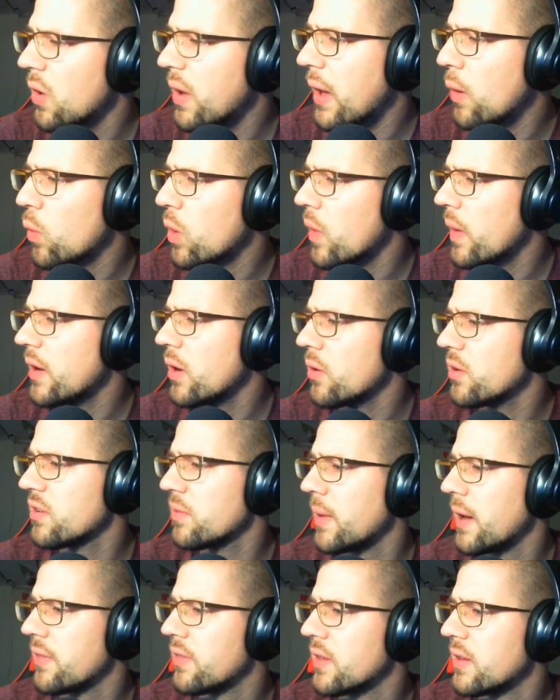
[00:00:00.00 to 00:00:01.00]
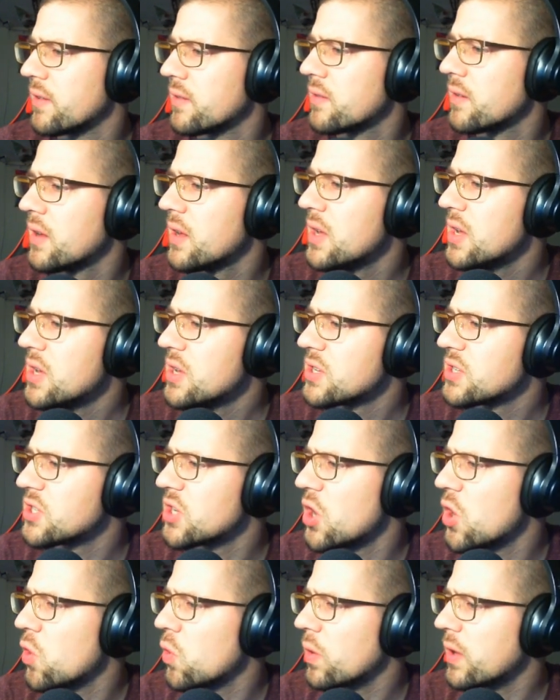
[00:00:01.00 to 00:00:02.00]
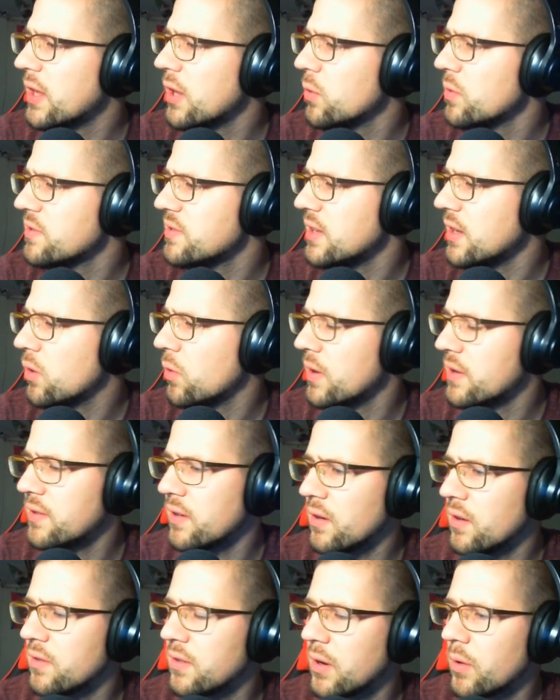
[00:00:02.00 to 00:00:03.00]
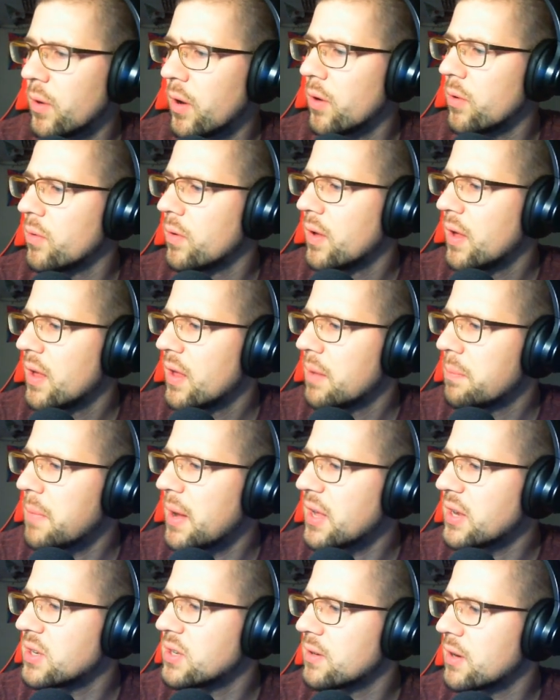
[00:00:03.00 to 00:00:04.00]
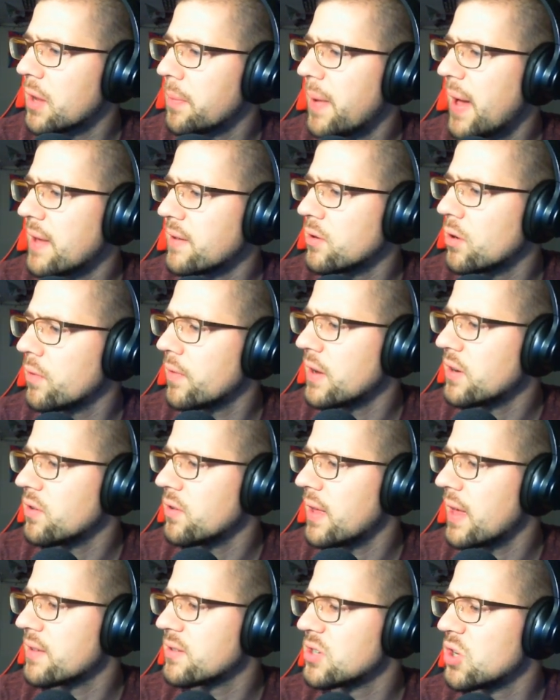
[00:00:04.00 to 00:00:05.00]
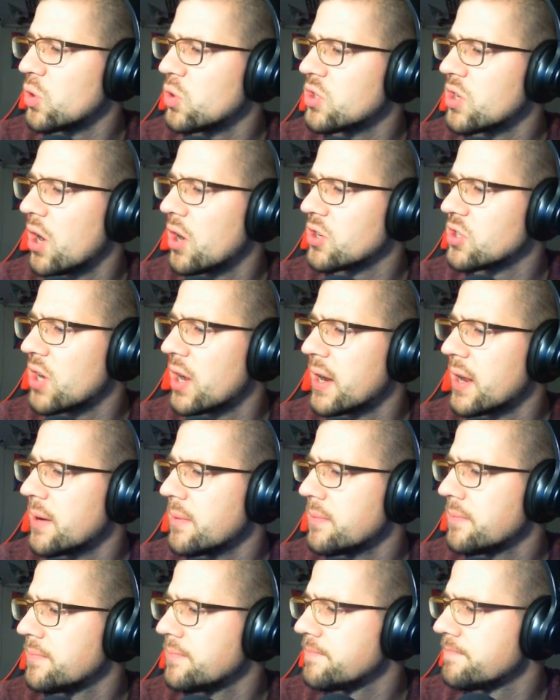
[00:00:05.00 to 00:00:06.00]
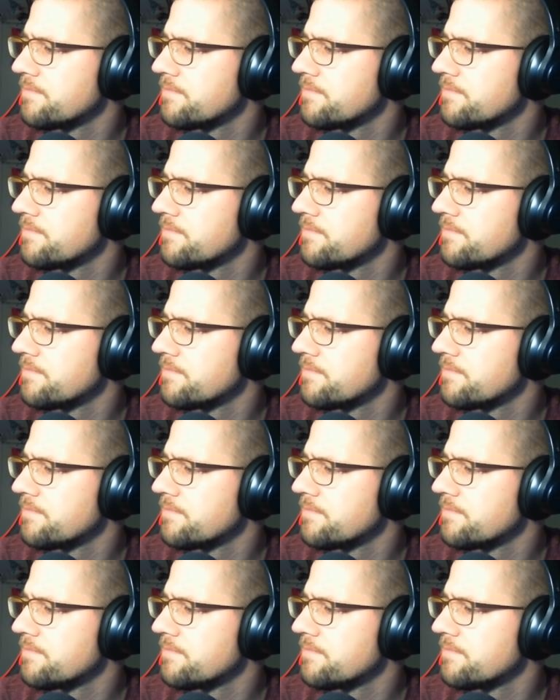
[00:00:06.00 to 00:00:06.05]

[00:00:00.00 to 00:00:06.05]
Okay, what do I notice about this? So Q is decreasing to zero. My capacitor eventually has no charge on it.